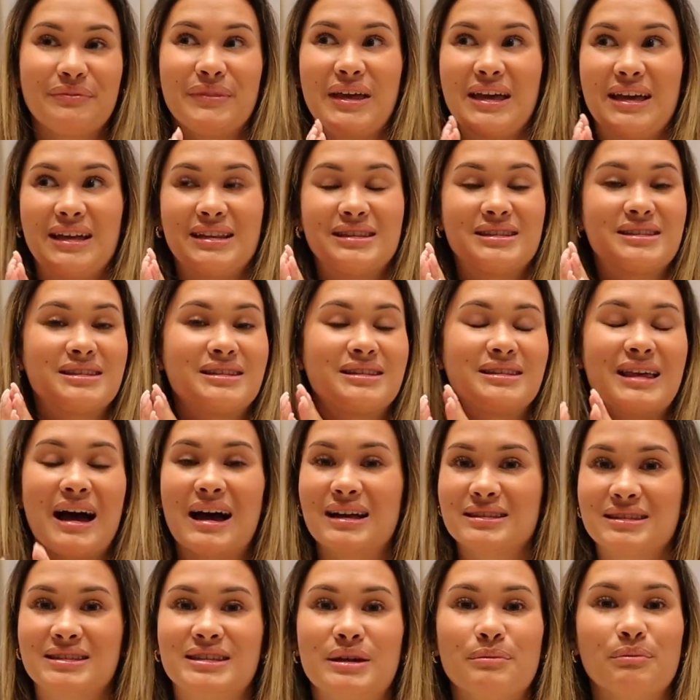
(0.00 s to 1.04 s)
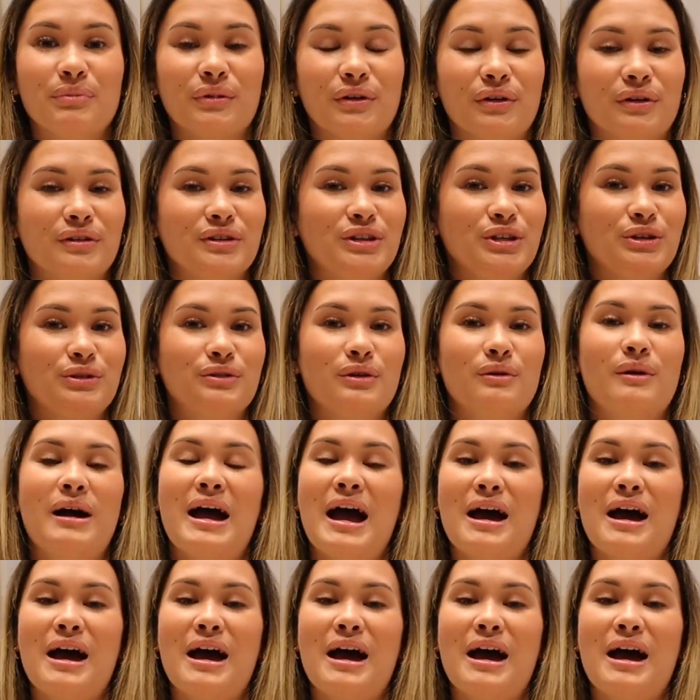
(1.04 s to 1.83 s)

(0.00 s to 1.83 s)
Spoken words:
It's that simple. You don't